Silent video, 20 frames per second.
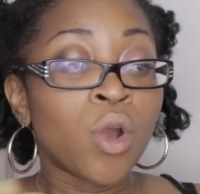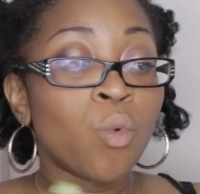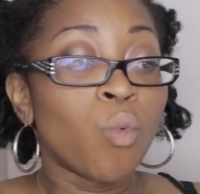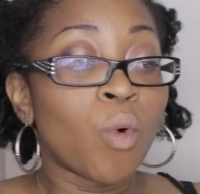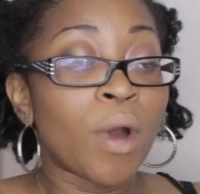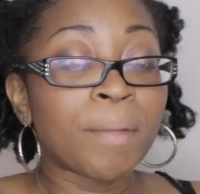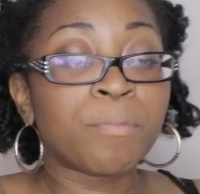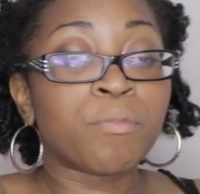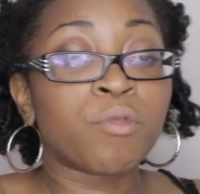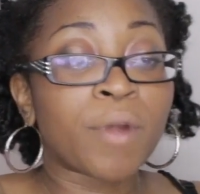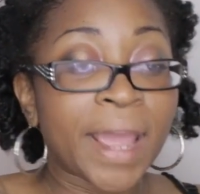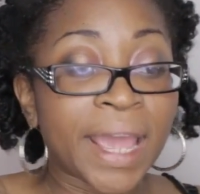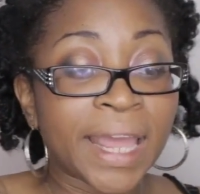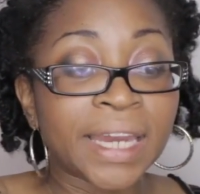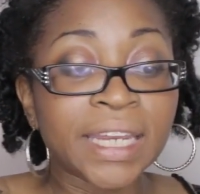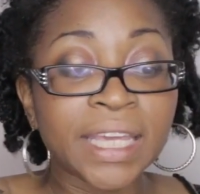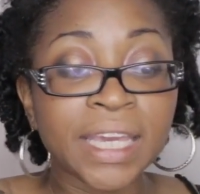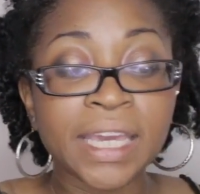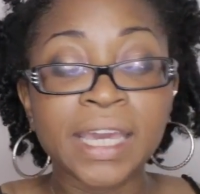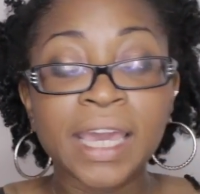what
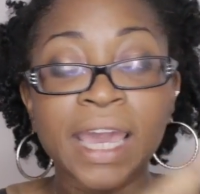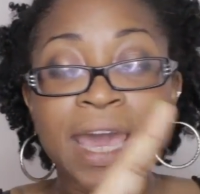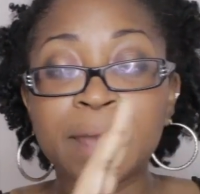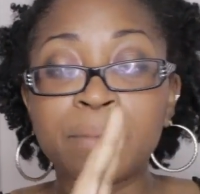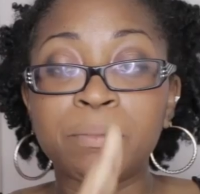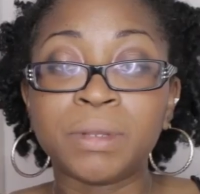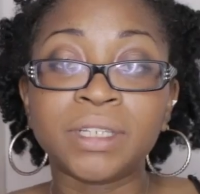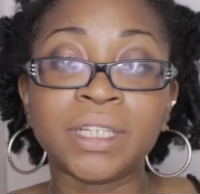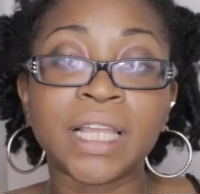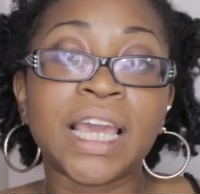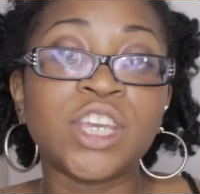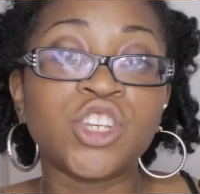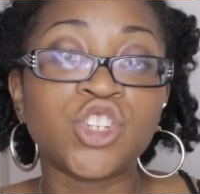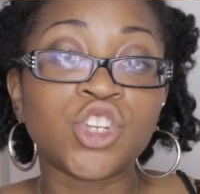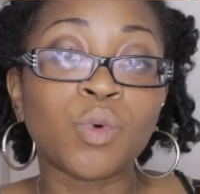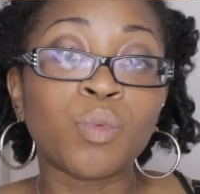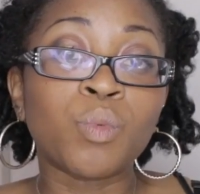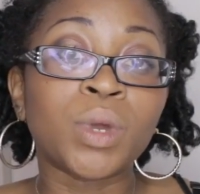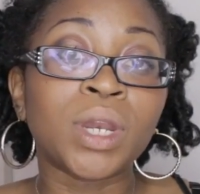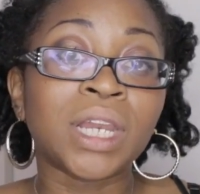Brandy and
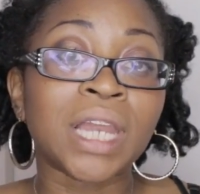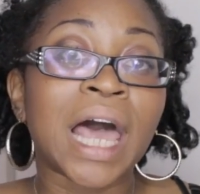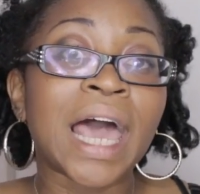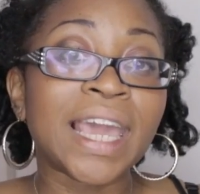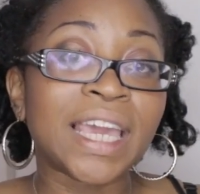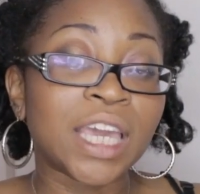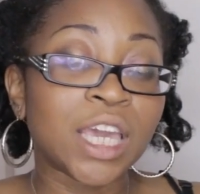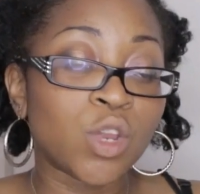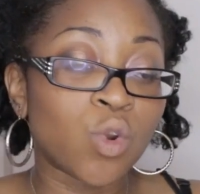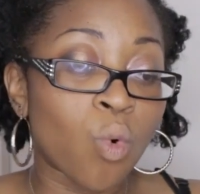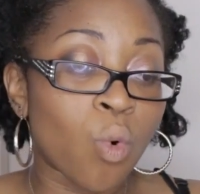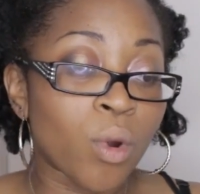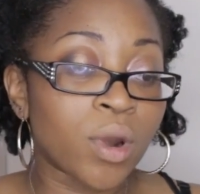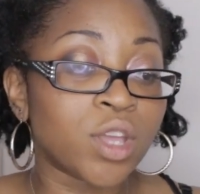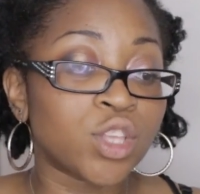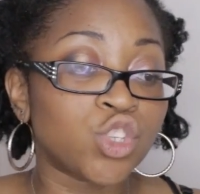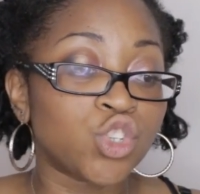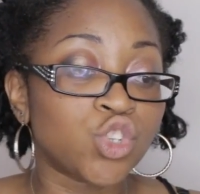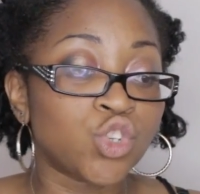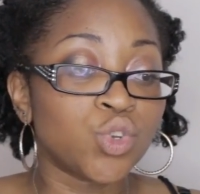Malaysia would like in
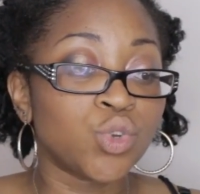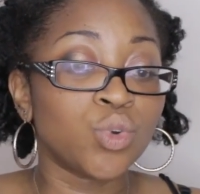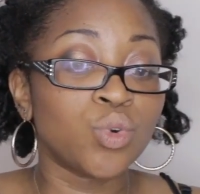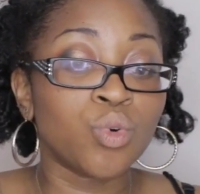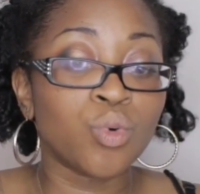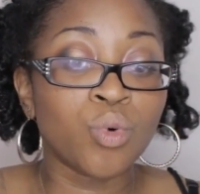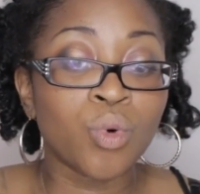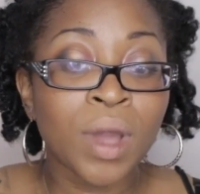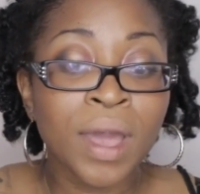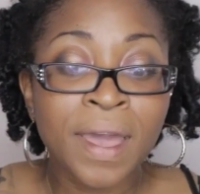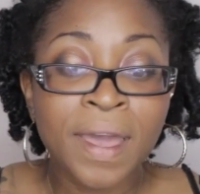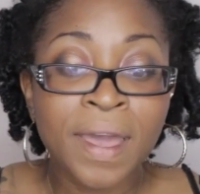order to